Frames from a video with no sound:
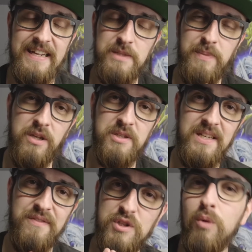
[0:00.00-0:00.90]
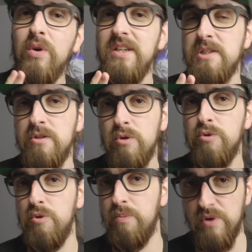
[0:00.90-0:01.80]
is because if someone is new
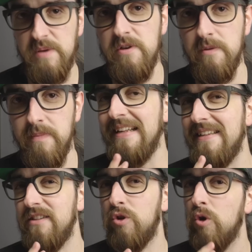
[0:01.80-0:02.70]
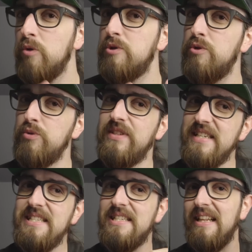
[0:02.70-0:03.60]
to Premium and then goes to
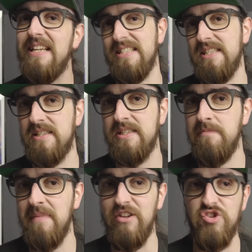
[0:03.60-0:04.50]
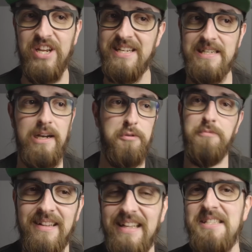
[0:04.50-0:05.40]
these lists and checks out,
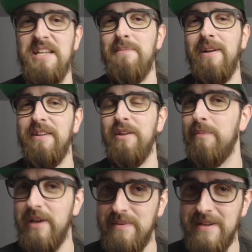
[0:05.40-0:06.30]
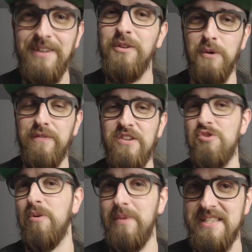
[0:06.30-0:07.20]
let's say my little baby, the
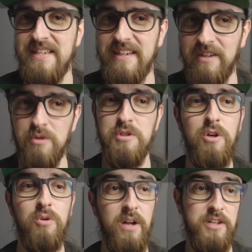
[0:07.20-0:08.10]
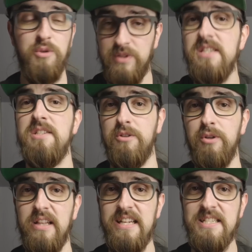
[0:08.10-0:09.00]
Revenger Abyss deck, and goes, oh, so this is a
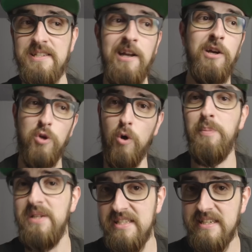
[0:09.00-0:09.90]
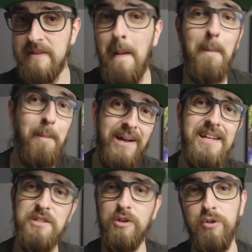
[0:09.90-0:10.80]
good list, copies it,
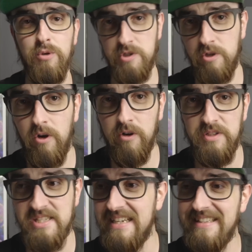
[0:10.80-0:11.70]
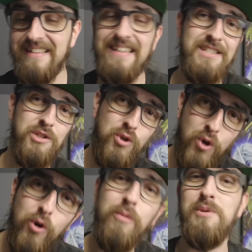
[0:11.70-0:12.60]
buys all those cards, and then gets
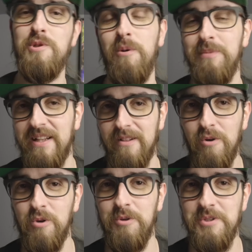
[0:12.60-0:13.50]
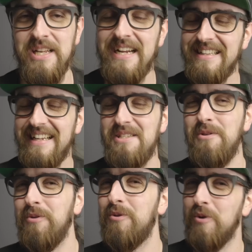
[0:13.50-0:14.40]
curb stomped at locals, that's
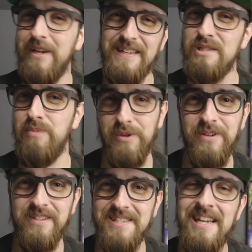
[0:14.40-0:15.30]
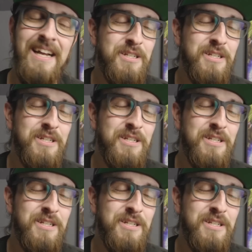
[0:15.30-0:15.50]
not a great experience.